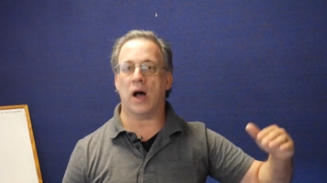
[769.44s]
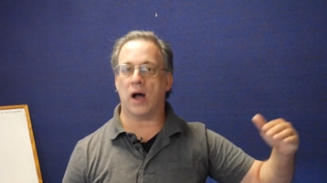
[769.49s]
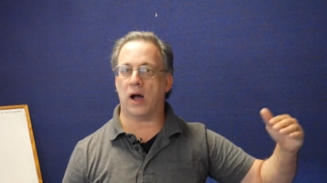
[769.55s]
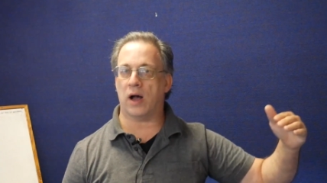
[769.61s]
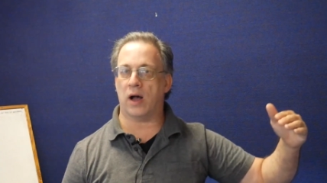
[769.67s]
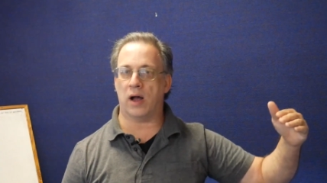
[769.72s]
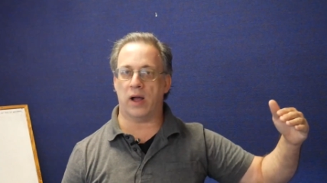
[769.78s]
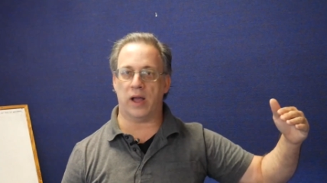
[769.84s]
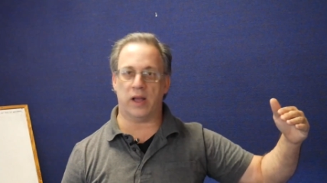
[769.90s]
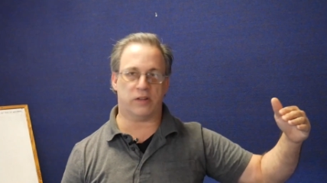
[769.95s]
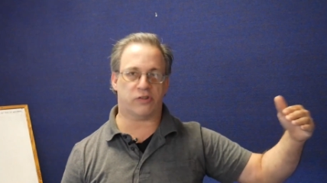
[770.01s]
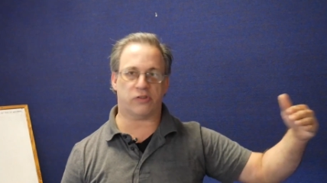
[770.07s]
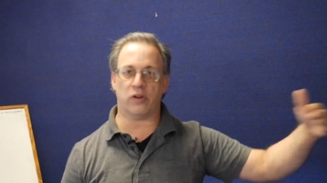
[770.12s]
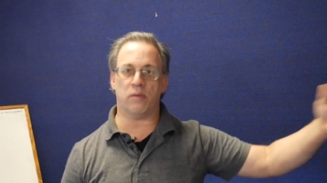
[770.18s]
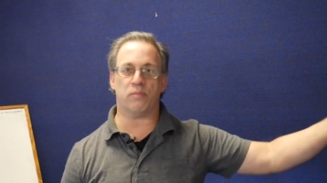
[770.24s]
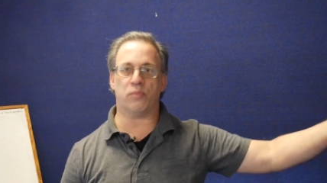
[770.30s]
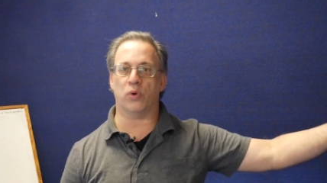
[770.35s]
at
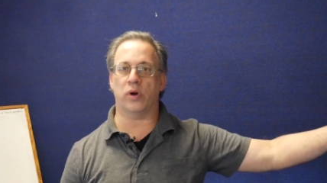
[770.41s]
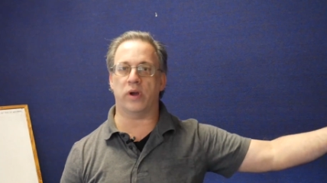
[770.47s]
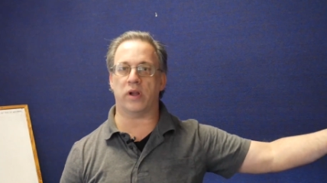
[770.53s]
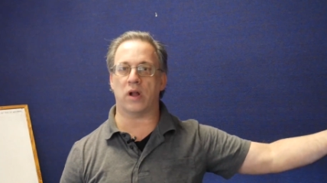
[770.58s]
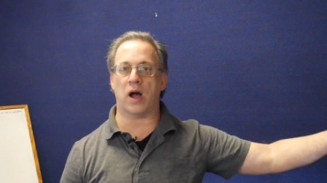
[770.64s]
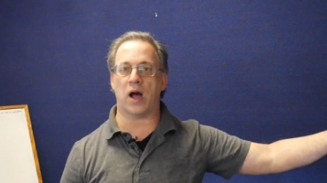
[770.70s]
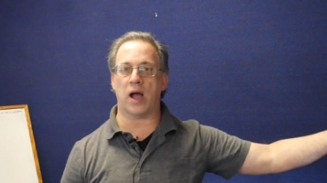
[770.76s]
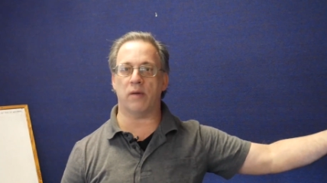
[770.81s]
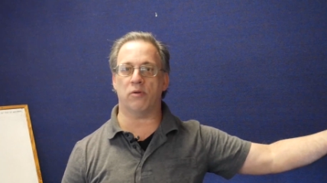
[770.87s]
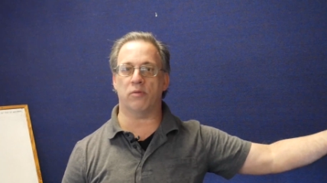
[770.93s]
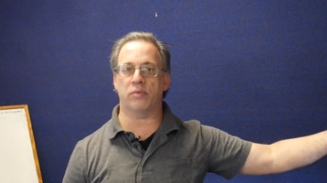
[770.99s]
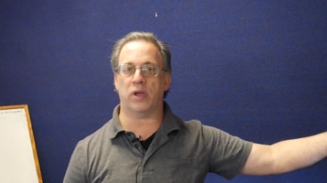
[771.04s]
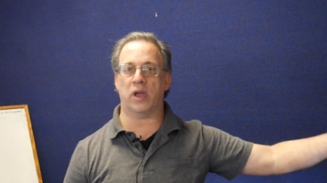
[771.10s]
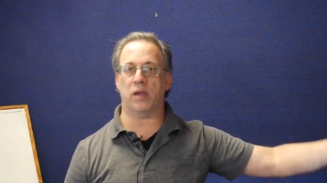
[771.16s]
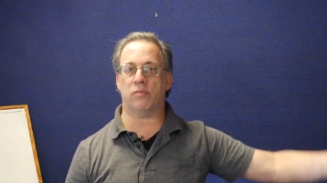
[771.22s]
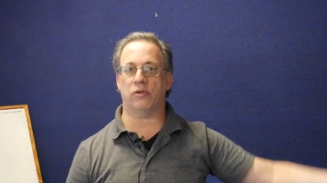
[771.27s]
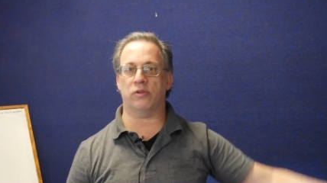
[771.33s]
some point I will
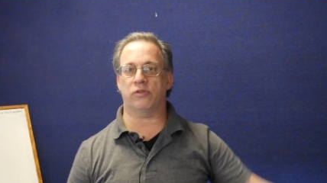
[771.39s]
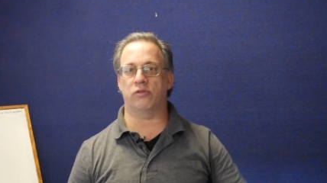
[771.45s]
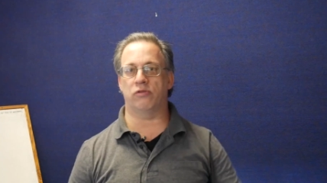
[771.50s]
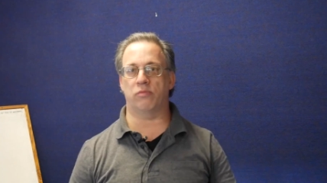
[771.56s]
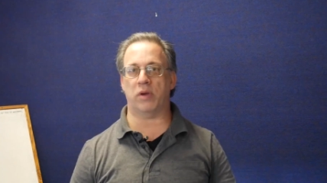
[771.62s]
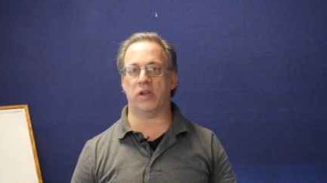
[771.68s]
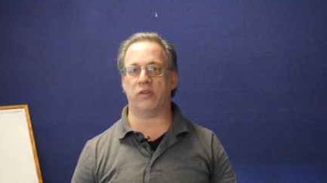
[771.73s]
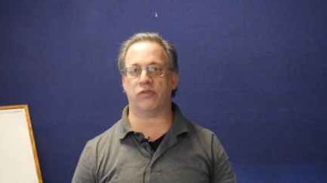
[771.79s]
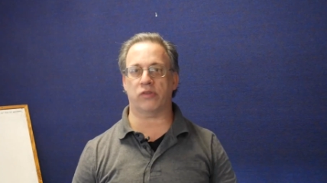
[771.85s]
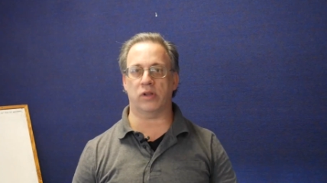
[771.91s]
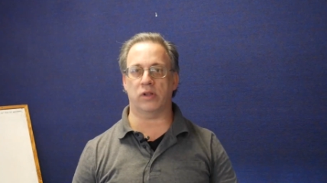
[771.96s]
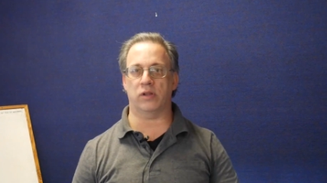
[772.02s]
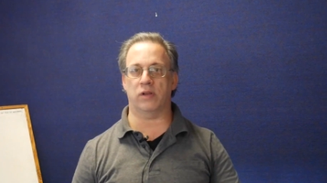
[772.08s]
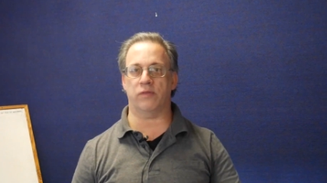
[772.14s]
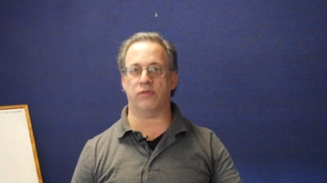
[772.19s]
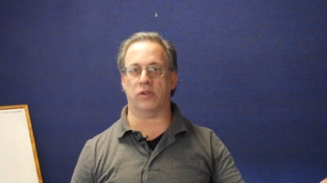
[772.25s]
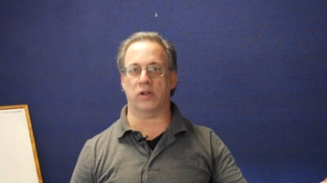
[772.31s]
be able to basically
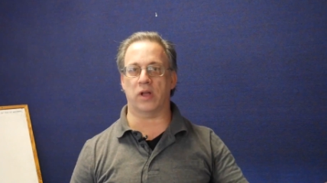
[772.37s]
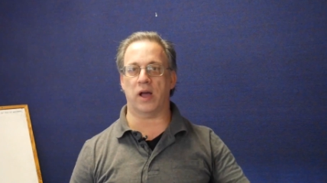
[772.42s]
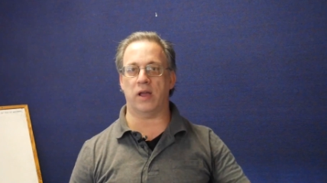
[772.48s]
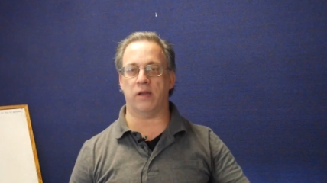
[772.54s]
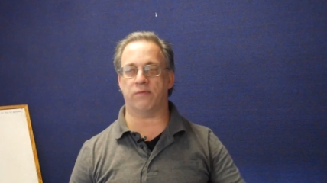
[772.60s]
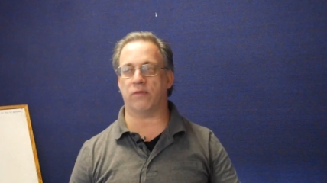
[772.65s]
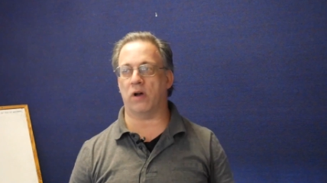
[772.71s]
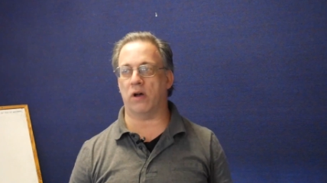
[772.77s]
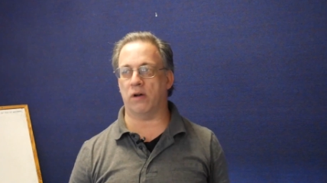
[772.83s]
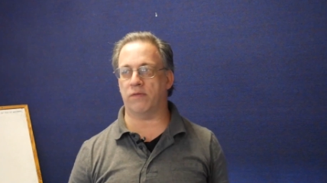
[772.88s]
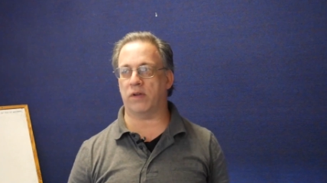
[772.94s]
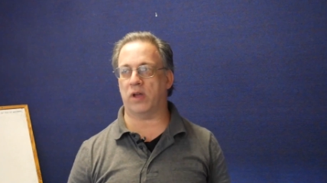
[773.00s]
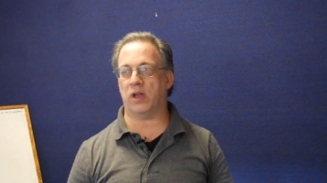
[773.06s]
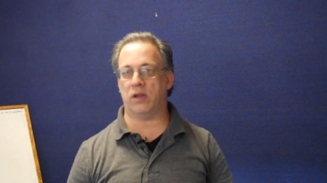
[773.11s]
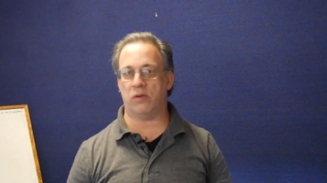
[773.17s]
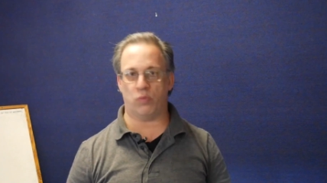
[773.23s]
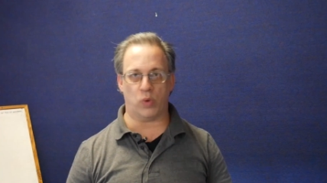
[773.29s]
live the life of
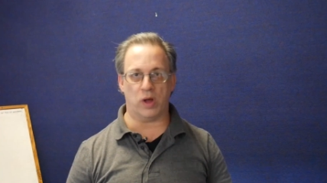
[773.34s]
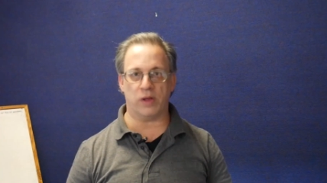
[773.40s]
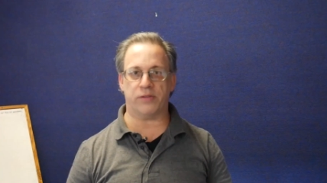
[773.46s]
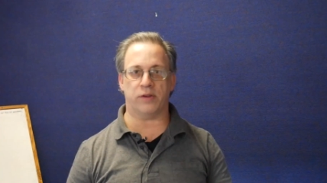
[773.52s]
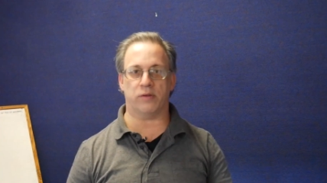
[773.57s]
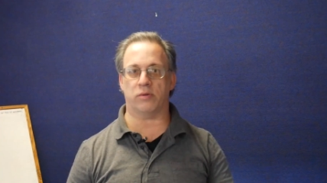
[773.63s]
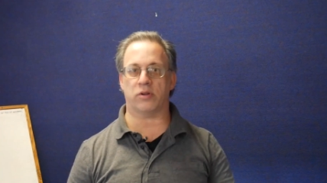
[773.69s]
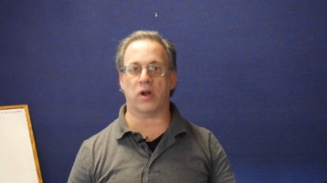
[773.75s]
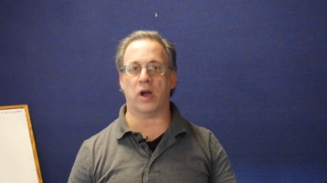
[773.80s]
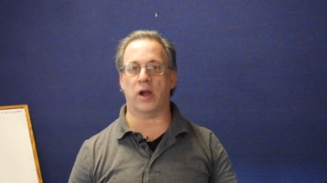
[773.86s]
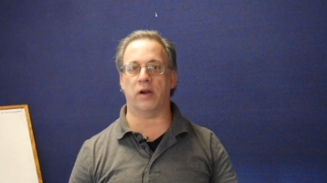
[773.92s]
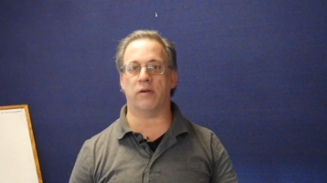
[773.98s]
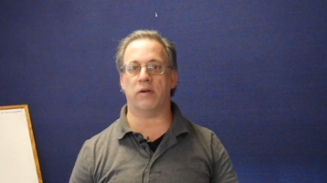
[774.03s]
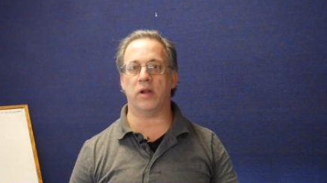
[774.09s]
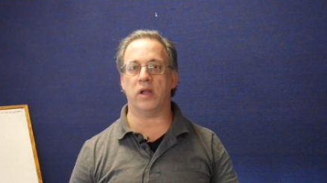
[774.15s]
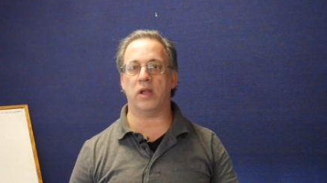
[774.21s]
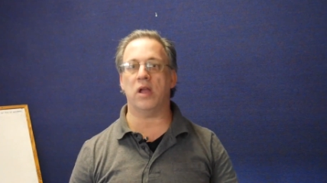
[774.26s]
a wealthy
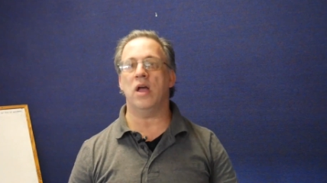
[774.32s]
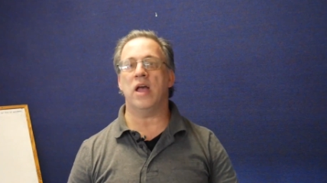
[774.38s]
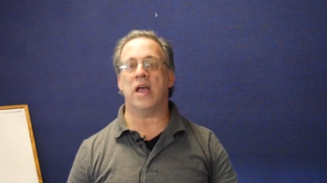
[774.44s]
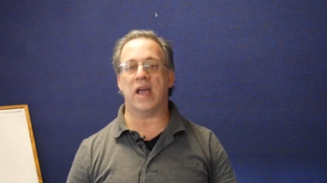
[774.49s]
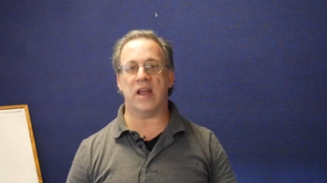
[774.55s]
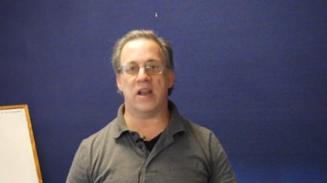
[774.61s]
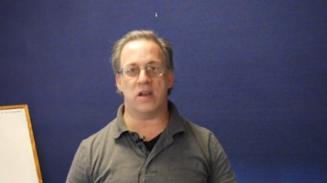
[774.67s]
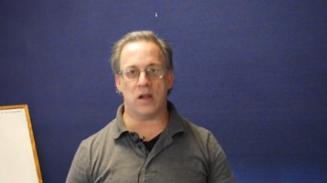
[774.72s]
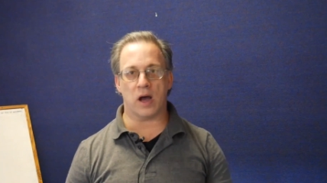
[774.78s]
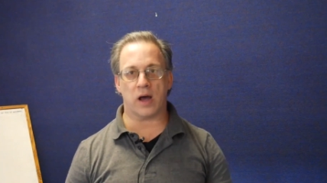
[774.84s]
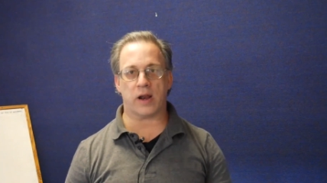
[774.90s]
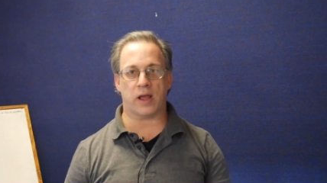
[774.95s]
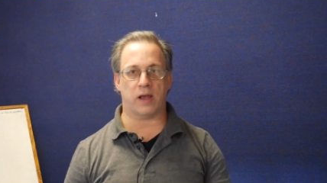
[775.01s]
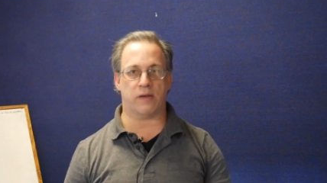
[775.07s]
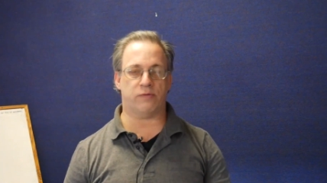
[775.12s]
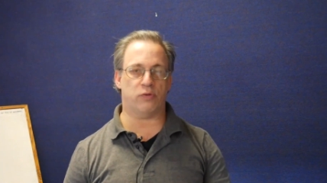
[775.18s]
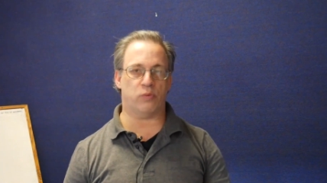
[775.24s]
retiree and not
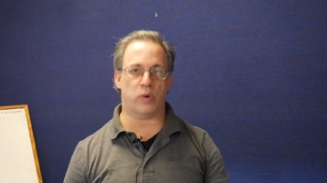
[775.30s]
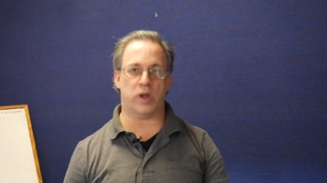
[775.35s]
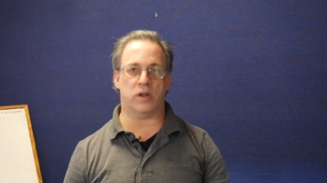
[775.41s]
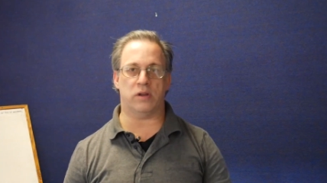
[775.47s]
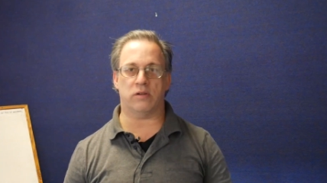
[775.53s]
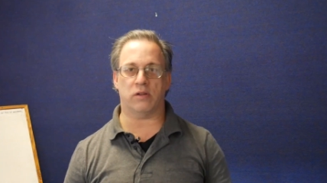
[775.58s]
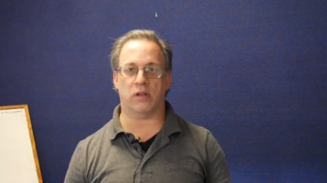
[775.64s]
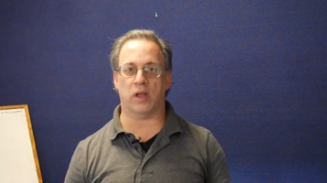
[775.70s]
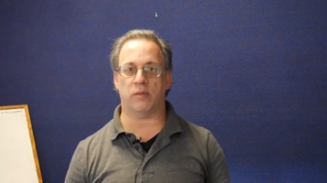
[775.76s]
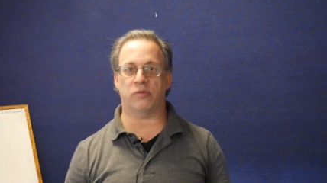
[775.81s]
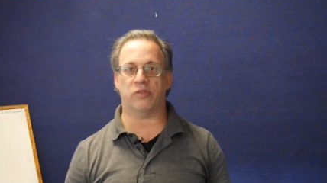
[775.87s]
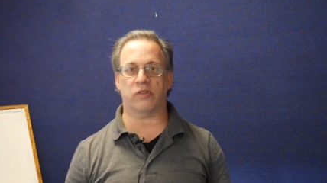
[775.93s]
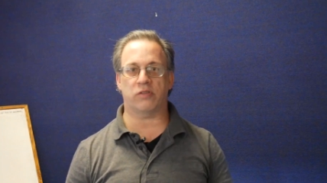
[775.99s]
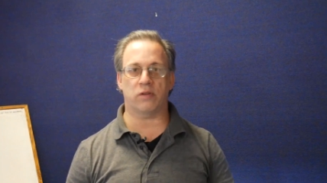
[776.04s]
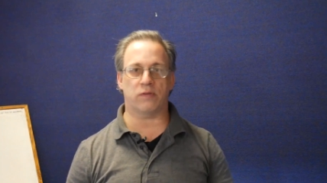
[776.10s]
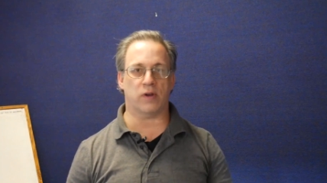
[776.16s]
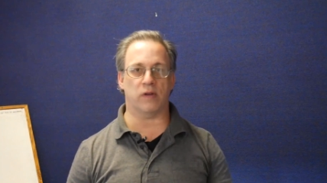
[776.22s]
have to wait until I'm
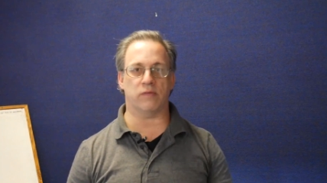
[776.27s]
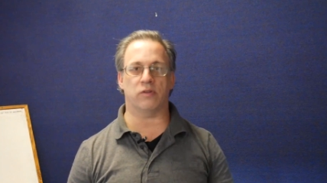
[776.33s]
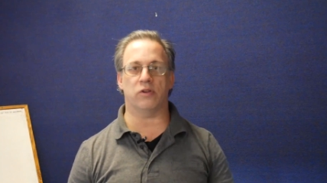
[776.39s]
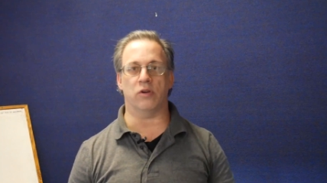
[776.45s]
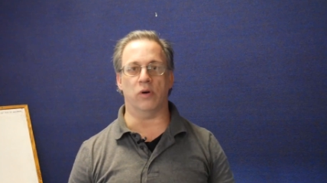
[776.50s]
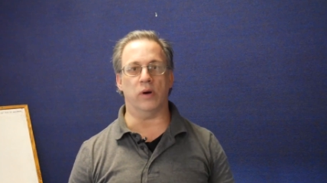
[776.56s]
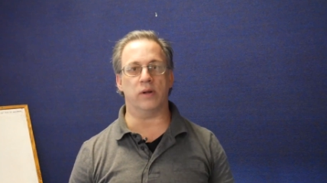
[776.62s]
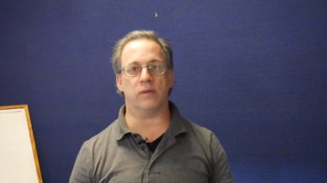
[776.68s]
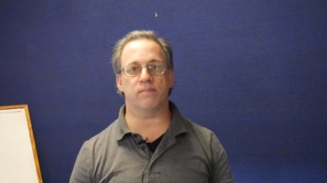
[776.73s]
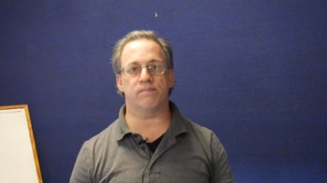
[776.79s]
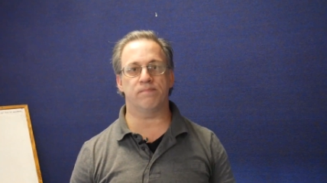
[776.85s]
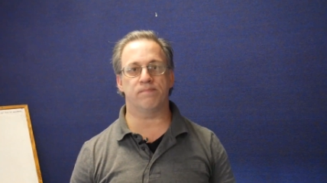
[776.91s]
65 to do it.